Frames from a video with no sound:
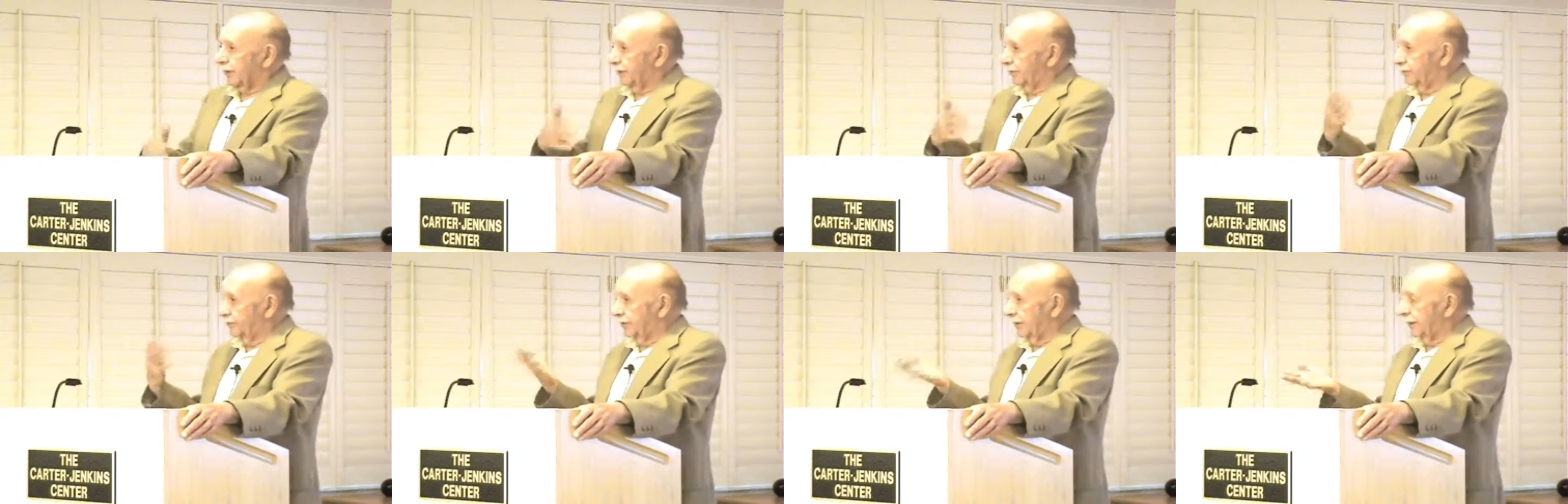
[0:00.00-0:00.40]

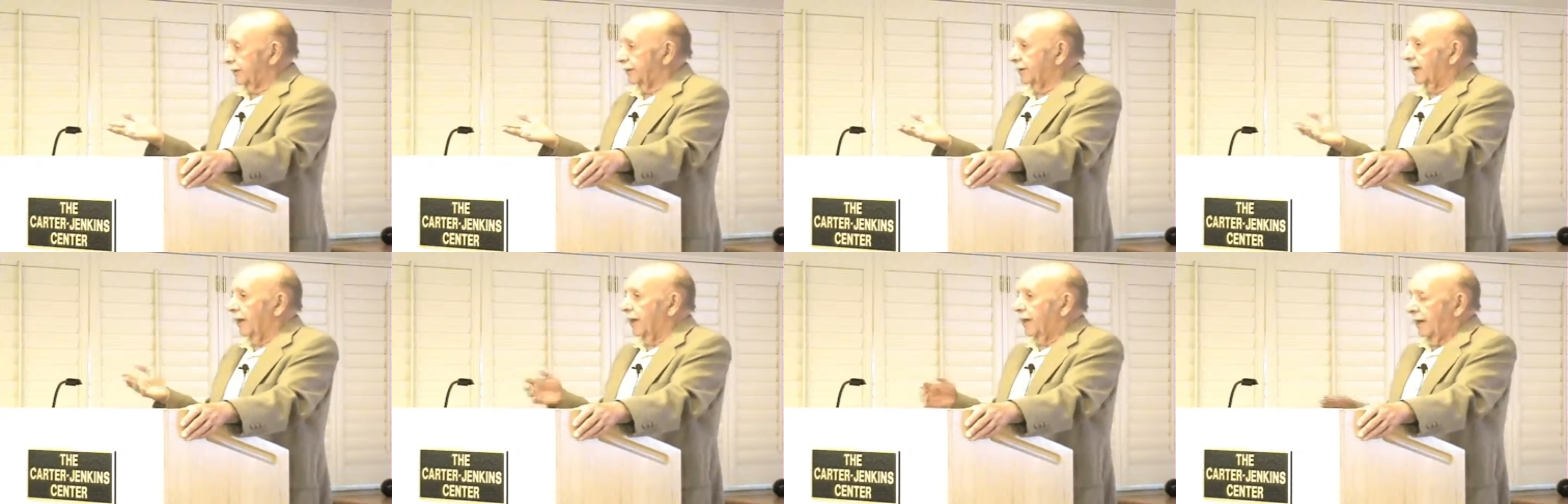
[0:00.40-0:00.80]
I
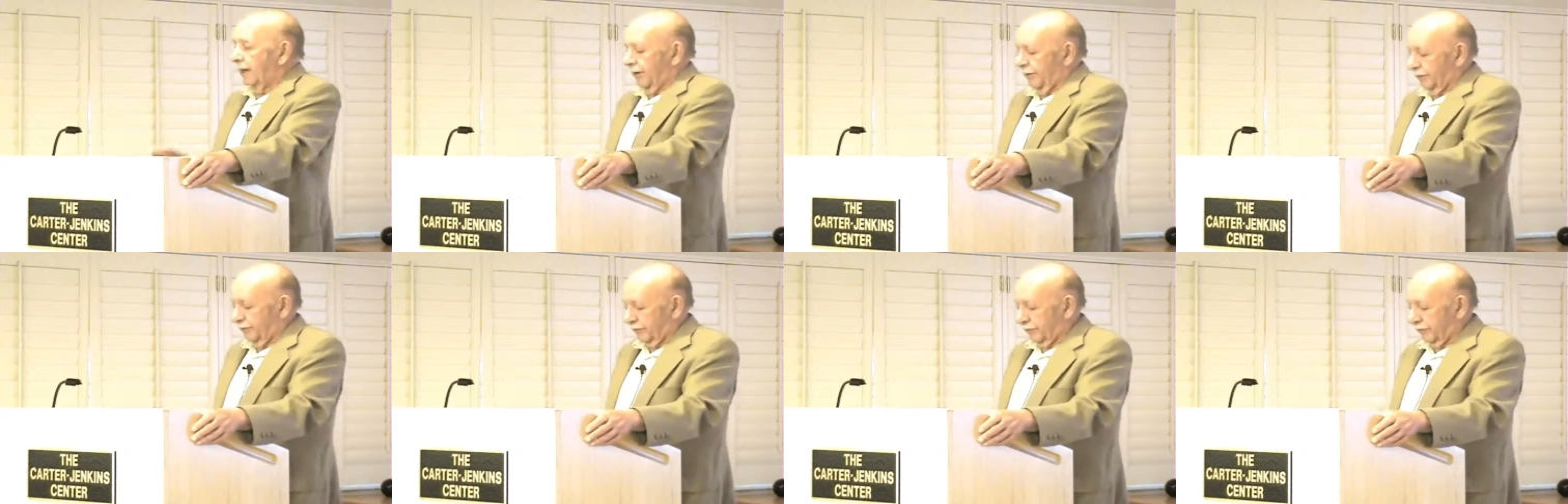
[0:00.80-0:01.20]
said,
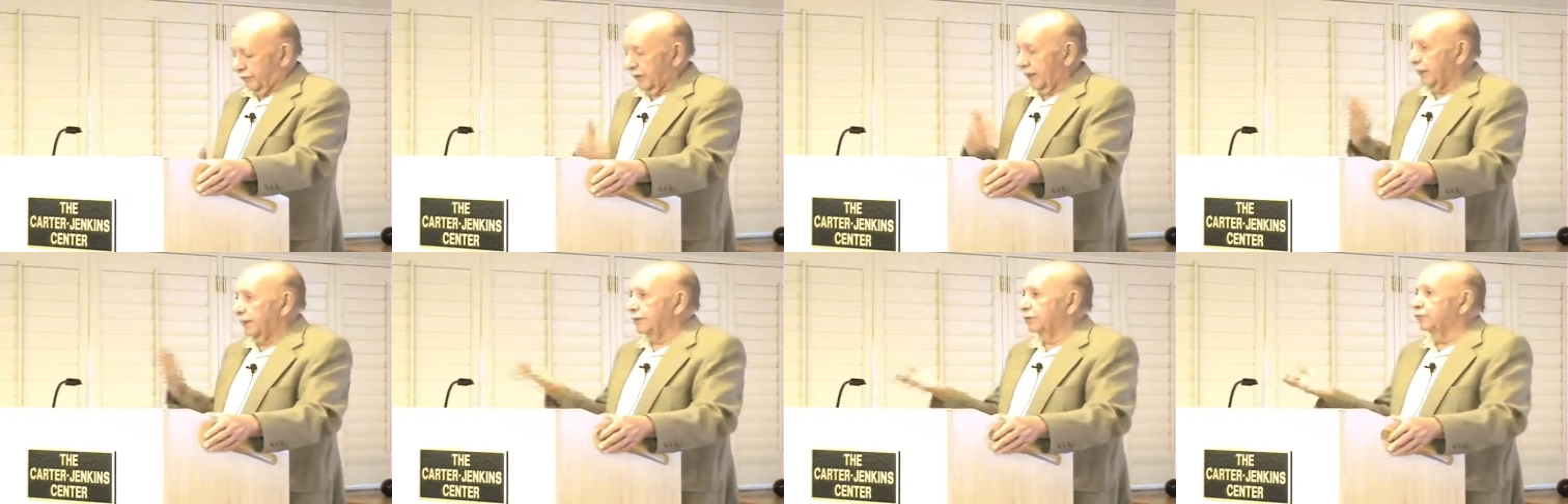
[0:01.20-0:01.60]

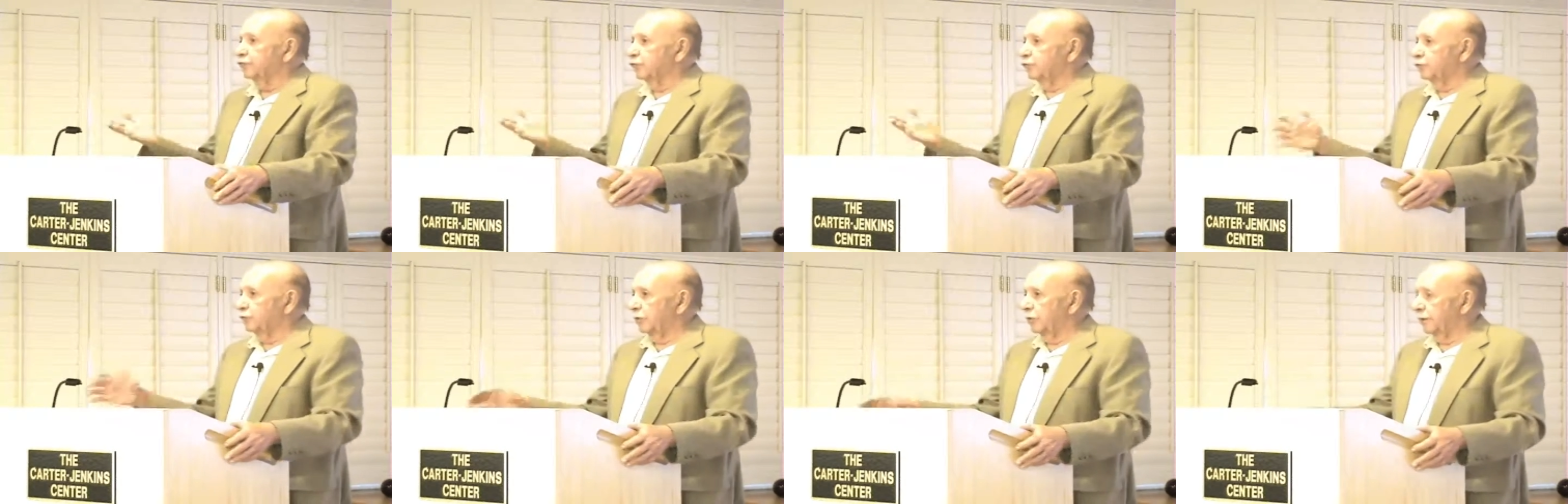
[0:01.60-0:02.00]
thanks
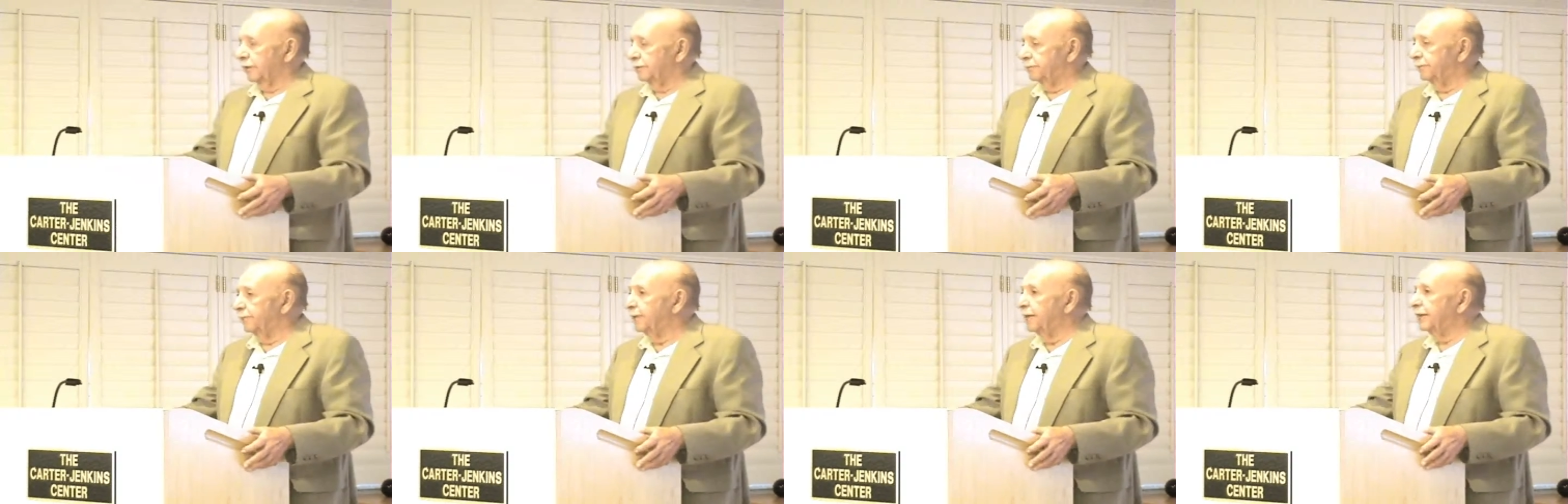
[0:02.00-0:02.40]
to
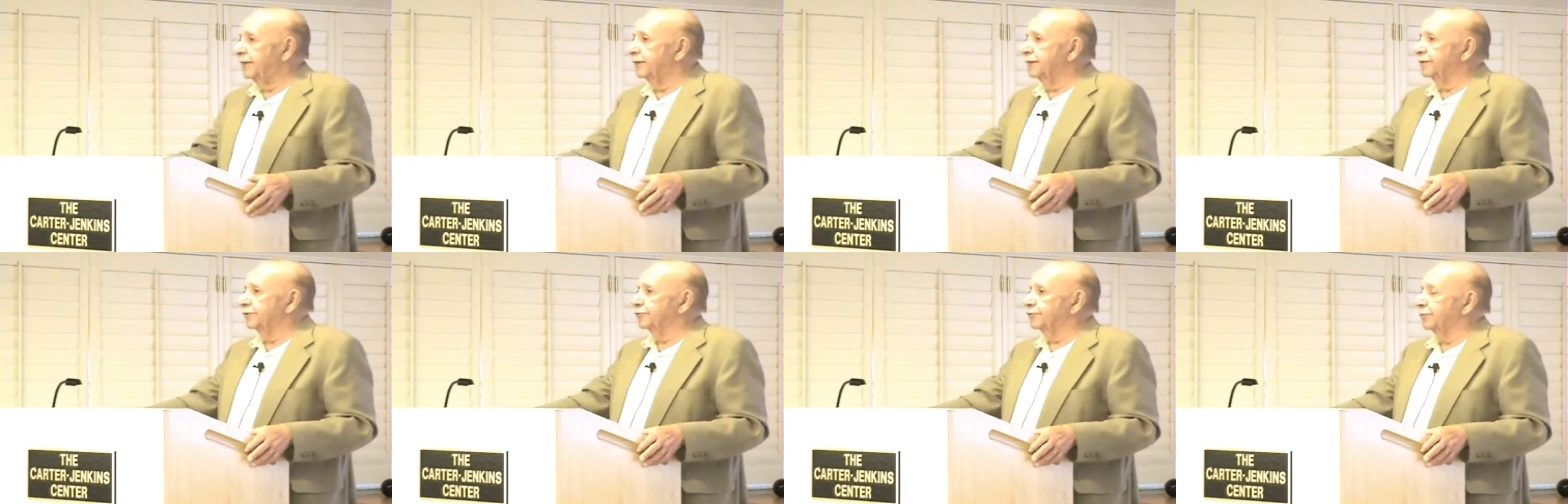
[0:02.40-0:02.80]
his
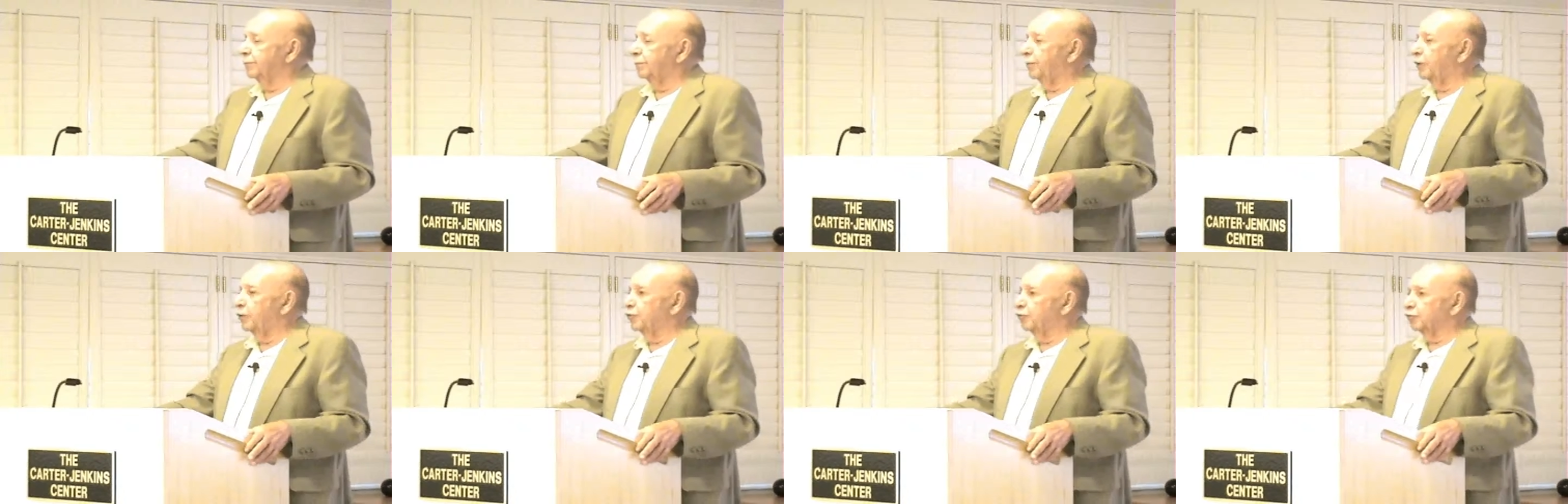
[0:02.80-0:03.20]
being
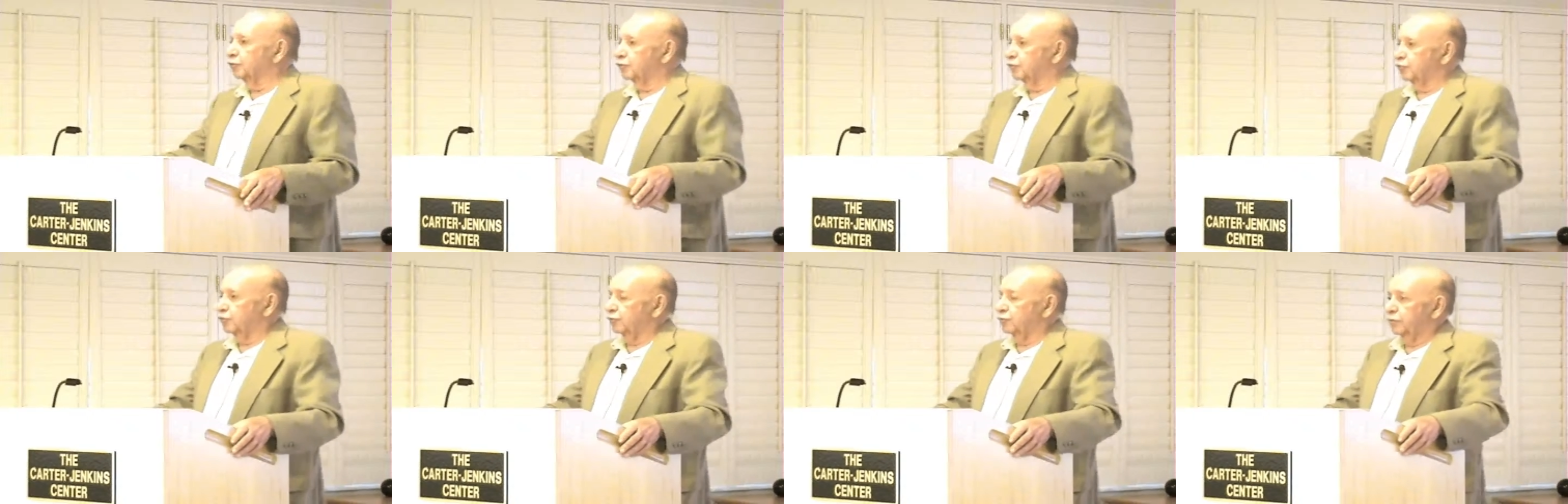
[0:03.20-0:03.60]

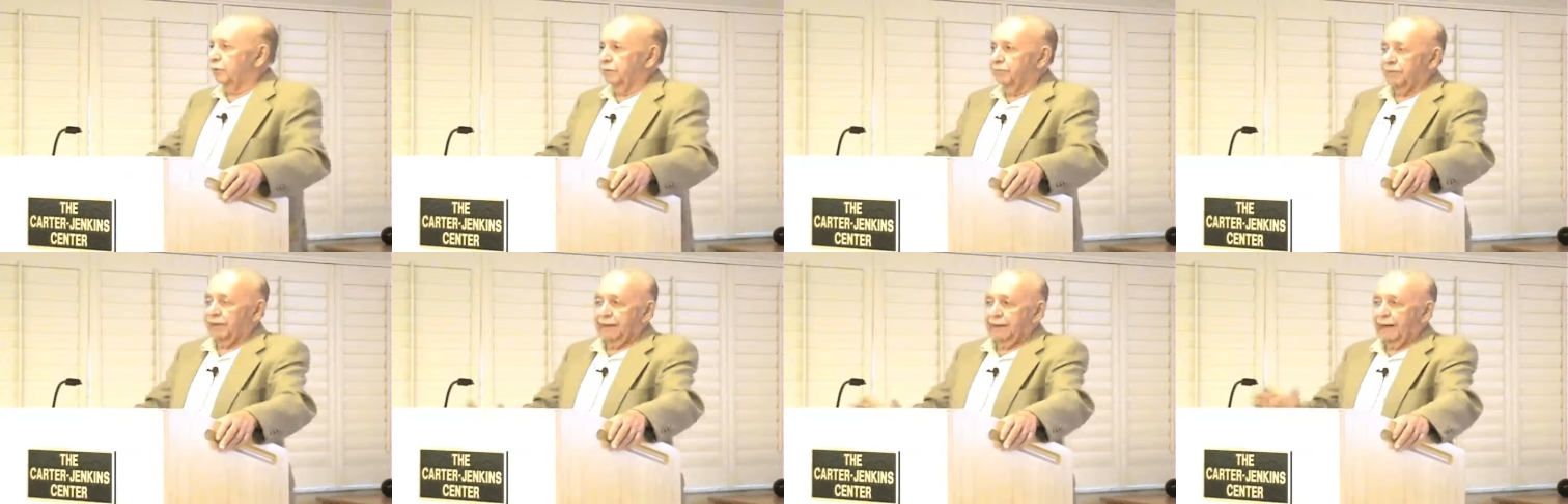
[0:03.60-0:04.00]
exposed to
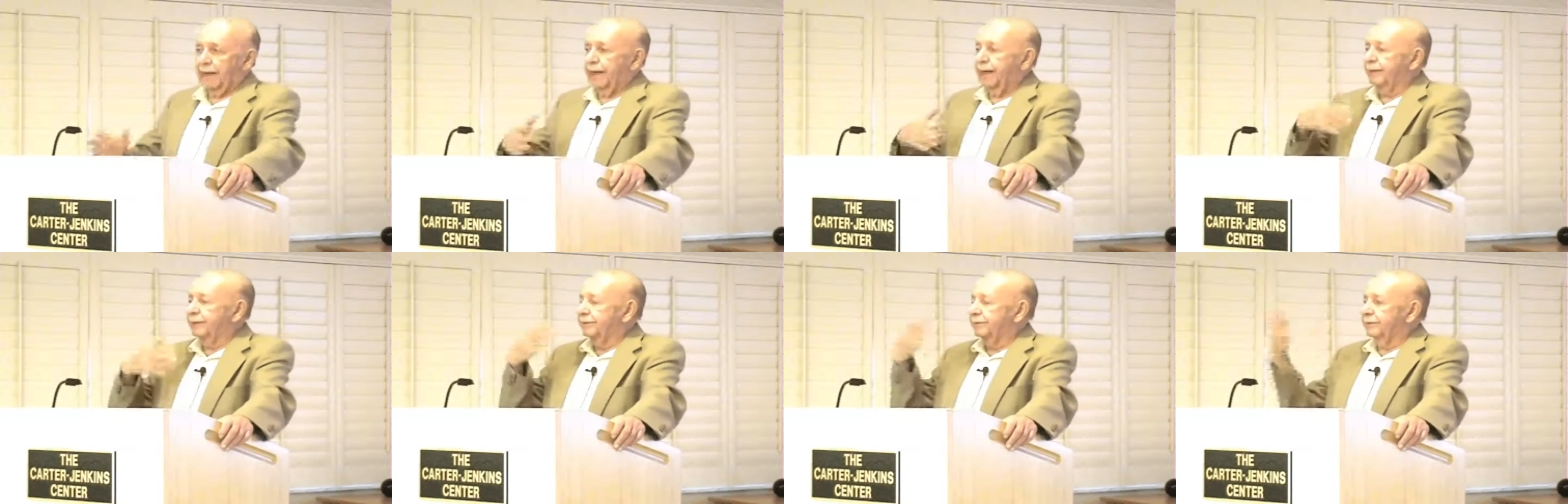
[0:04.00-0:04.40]
a
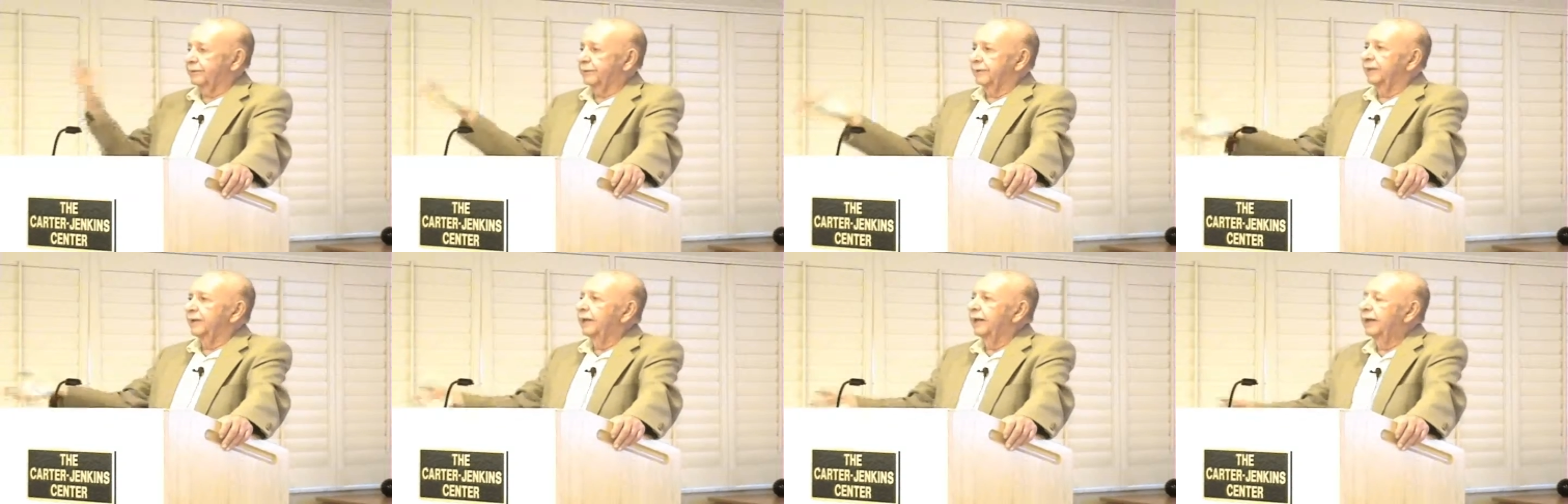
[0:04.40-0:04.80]

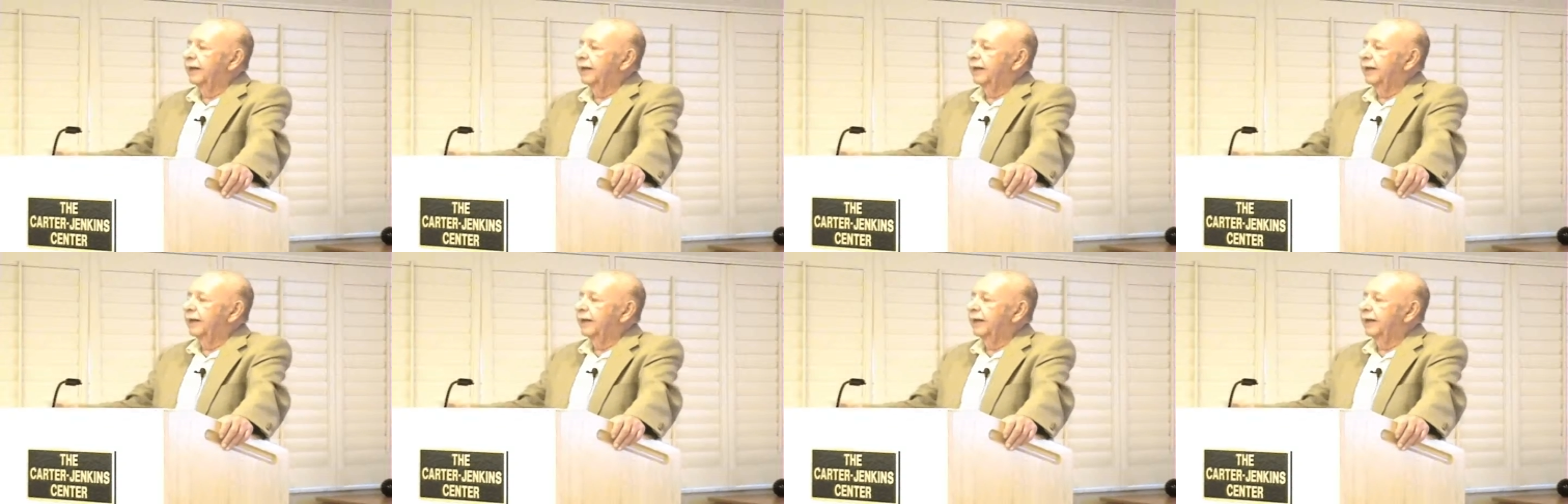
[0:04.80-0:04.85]
variety